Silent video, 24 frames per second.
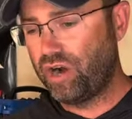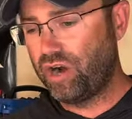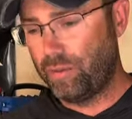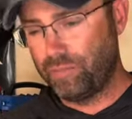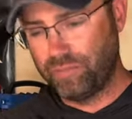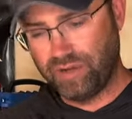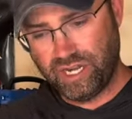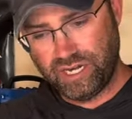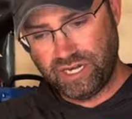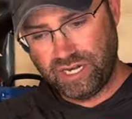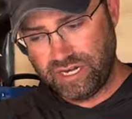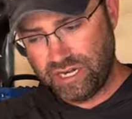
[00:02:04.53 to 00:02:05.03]
I'm
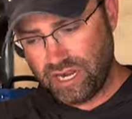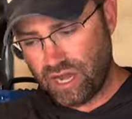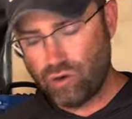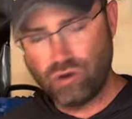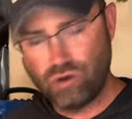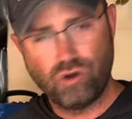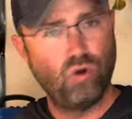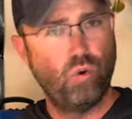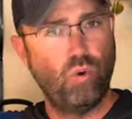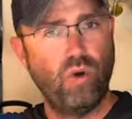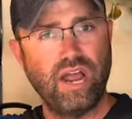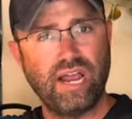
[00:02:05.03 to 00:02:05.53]
getting down
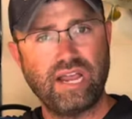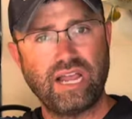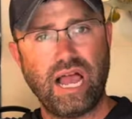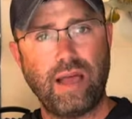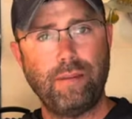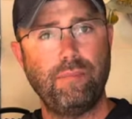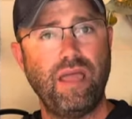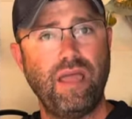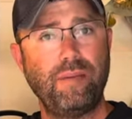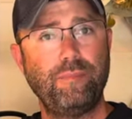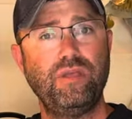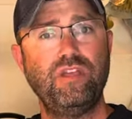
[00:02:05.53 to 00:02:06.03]
quick. I
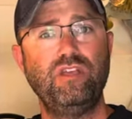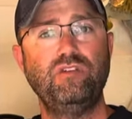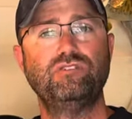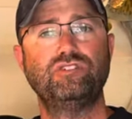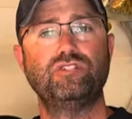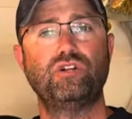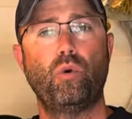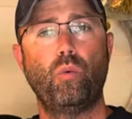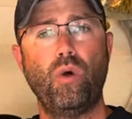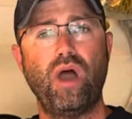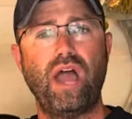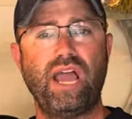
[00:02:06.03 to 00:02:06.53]
might be
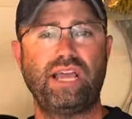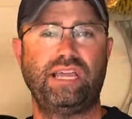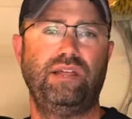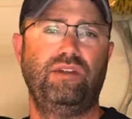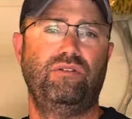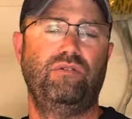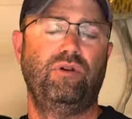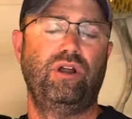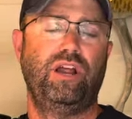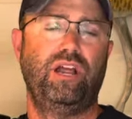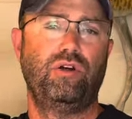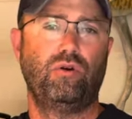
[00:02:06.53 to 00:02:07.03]
using a wacky
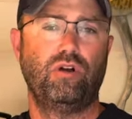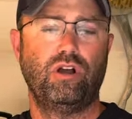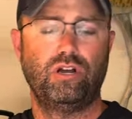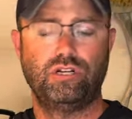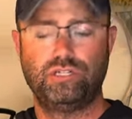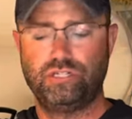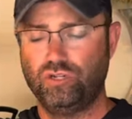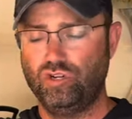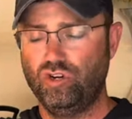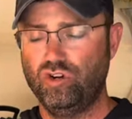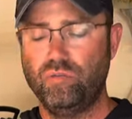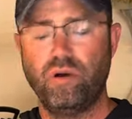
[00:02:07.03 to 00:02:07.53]
rig or a
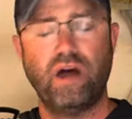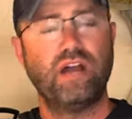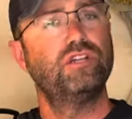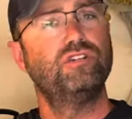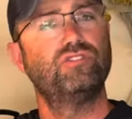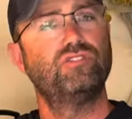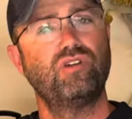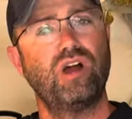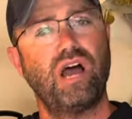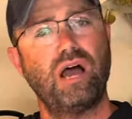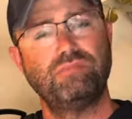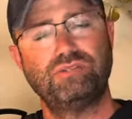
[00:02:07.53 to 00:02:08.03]
tube on a
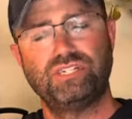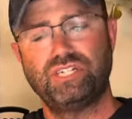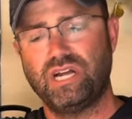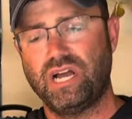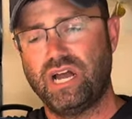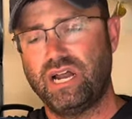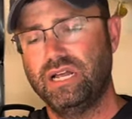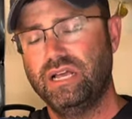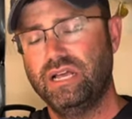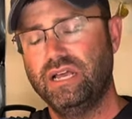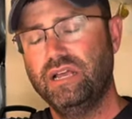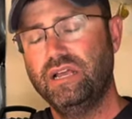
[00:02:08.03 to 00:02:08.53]
drop
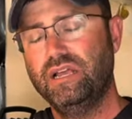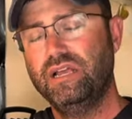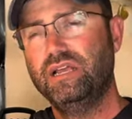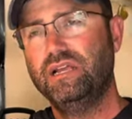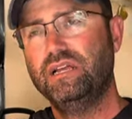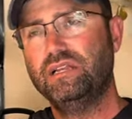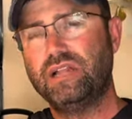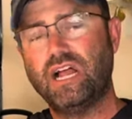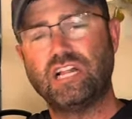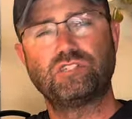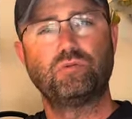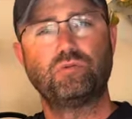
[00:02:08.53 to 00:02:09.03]
shot.
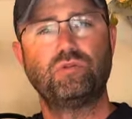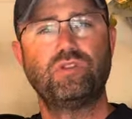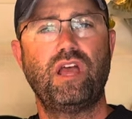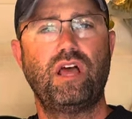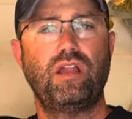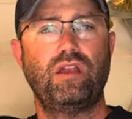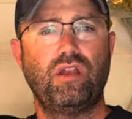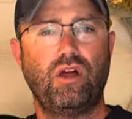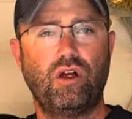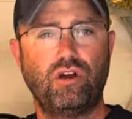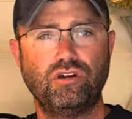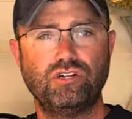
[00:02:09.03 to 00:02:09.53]
That's where
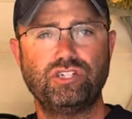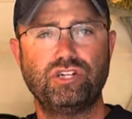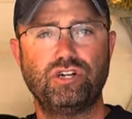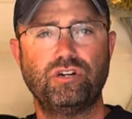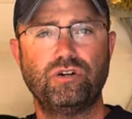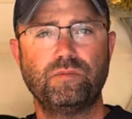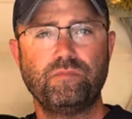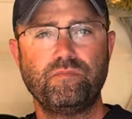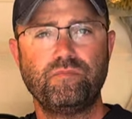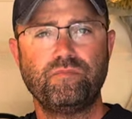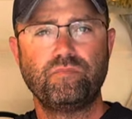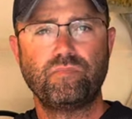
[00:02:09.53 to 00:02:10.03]
that
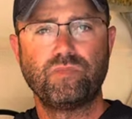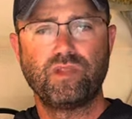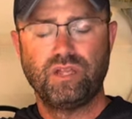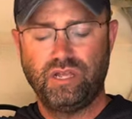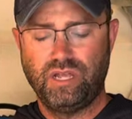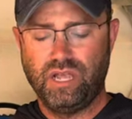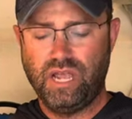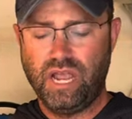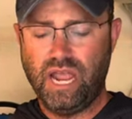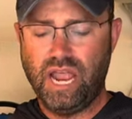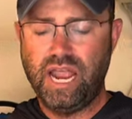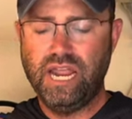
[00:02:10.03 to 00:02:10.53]
larger
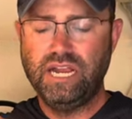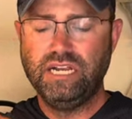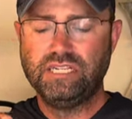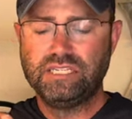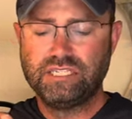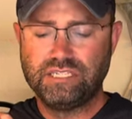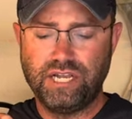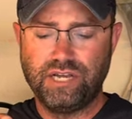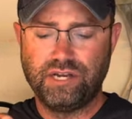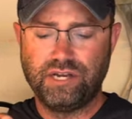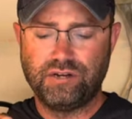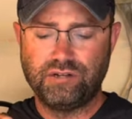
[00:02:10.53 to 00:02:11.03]
egg
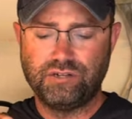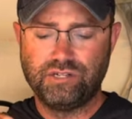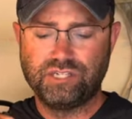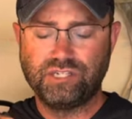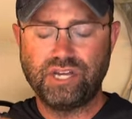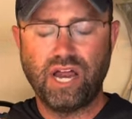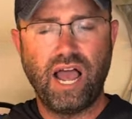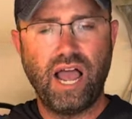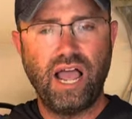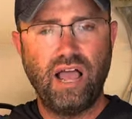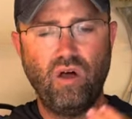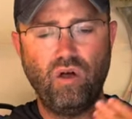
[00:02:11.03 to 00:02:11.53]
sinker
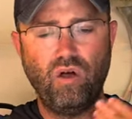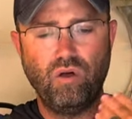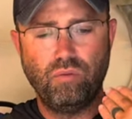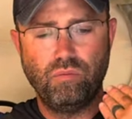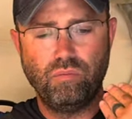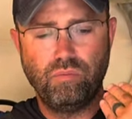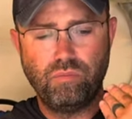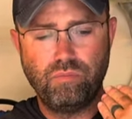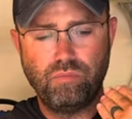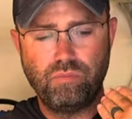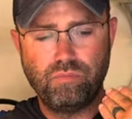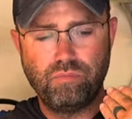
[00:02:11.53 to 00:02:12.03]
style,
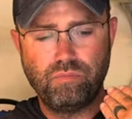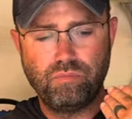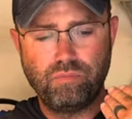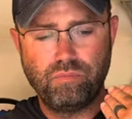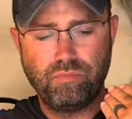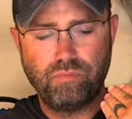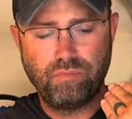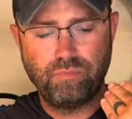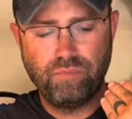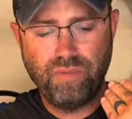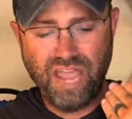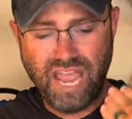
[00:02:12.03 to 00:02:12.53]

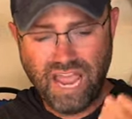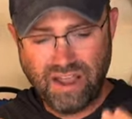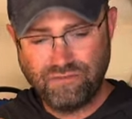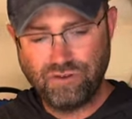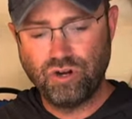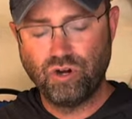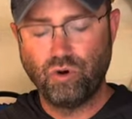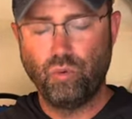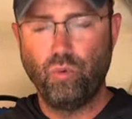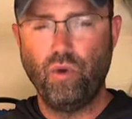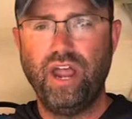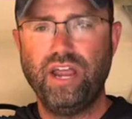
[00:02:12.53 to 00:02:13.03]

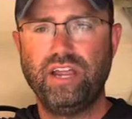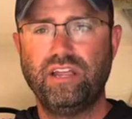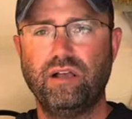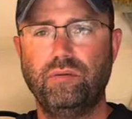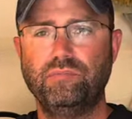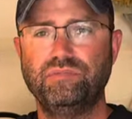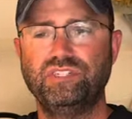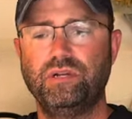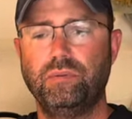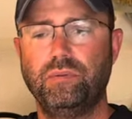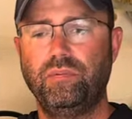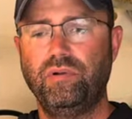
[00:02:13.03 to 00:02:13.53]
heavier weight
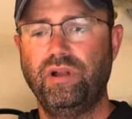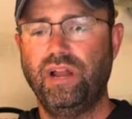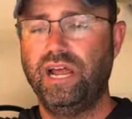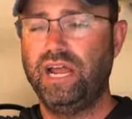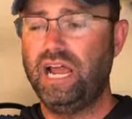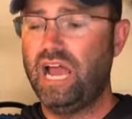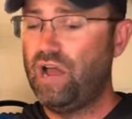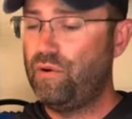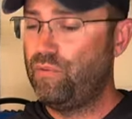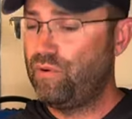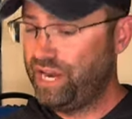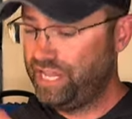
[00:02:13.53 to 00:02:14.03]
comes into play.
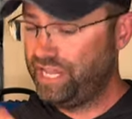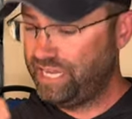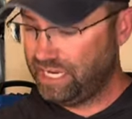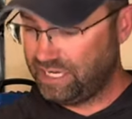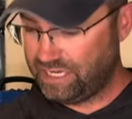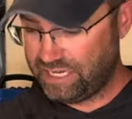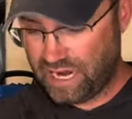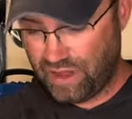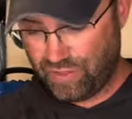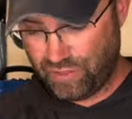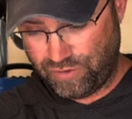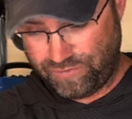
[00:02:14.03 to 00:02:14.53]
I wanna get
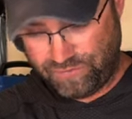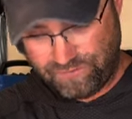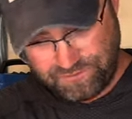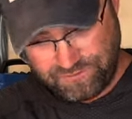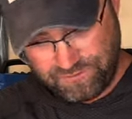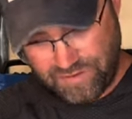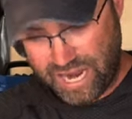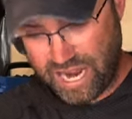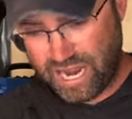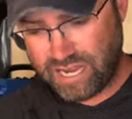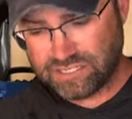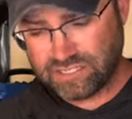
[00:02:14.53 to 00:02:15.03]
down there
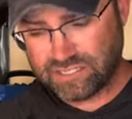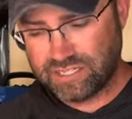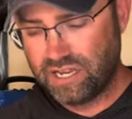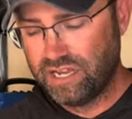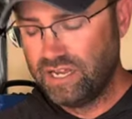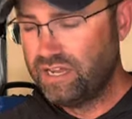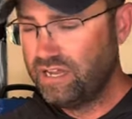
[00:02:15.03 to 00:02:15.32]
fast.